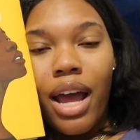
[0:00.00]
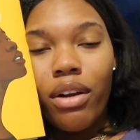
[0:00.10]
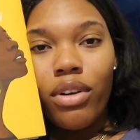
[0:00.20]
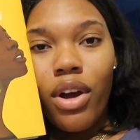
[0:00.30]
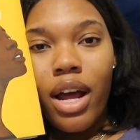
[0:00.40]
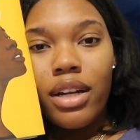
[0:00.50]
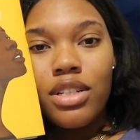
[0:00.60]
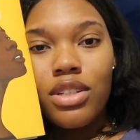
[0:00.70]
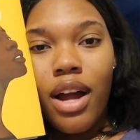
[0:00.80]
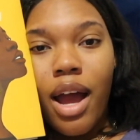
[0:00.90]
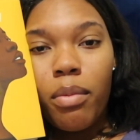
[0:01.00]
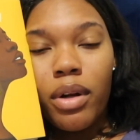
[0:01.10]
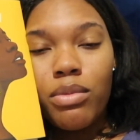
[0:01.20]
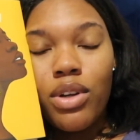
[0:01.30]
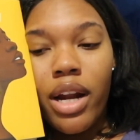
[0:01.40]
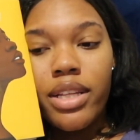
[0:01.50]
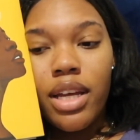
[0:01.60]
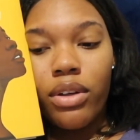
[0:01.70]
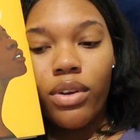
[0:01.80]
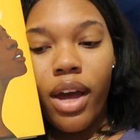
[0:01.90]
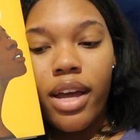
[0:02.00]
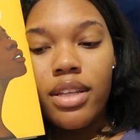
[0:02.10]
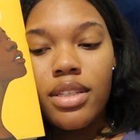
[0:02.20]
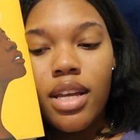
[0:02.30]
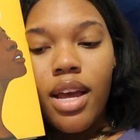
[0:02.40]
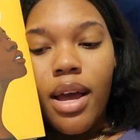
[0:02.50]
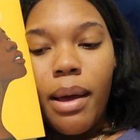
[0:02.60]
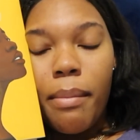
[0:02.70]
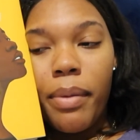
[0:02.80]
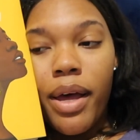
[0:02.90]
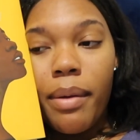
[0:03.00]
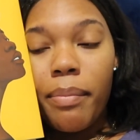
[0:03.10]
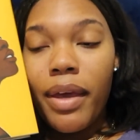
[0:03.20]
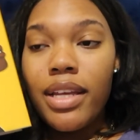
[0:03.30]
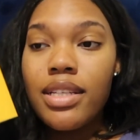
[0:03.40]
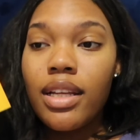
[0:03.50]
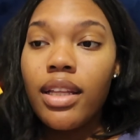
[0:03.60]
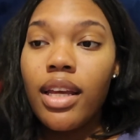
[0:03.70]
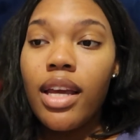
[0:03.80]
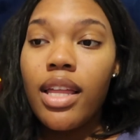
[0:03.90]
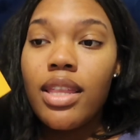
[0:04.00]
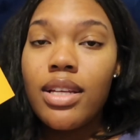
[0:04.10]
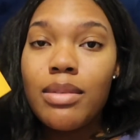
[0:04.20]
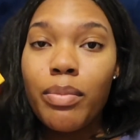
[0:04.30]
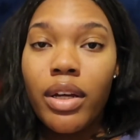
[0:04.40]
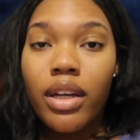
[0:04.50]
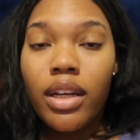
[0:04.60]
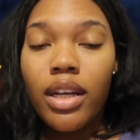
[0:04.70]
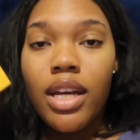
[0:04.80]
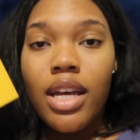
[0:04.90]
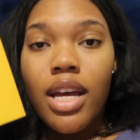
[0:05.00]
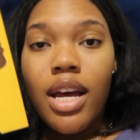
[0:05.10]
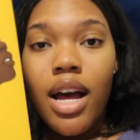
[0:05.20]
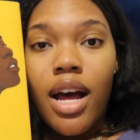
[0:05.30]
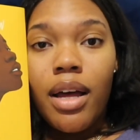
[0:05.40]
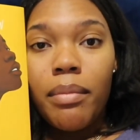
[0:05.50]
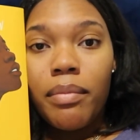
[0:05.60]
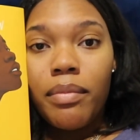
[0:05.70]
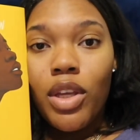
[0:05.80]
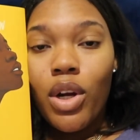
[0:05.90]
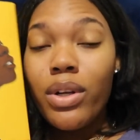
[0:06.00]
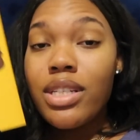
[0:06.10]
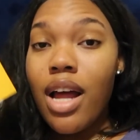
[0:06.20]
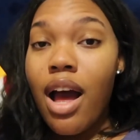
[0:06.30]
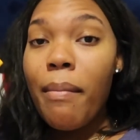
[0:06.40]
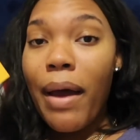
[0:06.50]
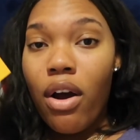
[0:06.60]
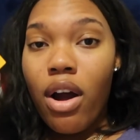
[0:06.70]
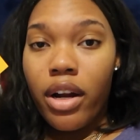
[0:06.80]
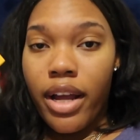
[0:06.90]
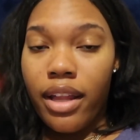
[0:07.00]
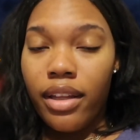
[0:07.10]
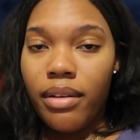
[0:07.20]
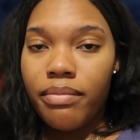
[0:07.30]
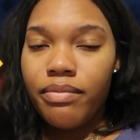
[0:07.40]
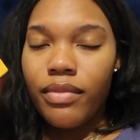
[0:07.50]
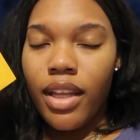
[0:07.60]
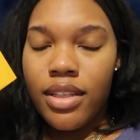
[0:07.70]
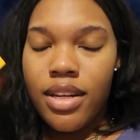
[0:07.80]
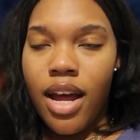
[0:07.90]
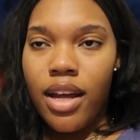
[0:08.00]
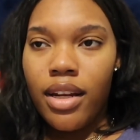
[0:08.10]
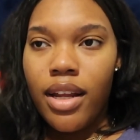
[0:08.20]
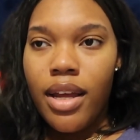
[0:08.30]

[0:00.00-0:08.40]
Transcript: I don't know how to describe what I'm trying to tell you guys. But basically, this book, you know, it's not about R. Kelly. It's not.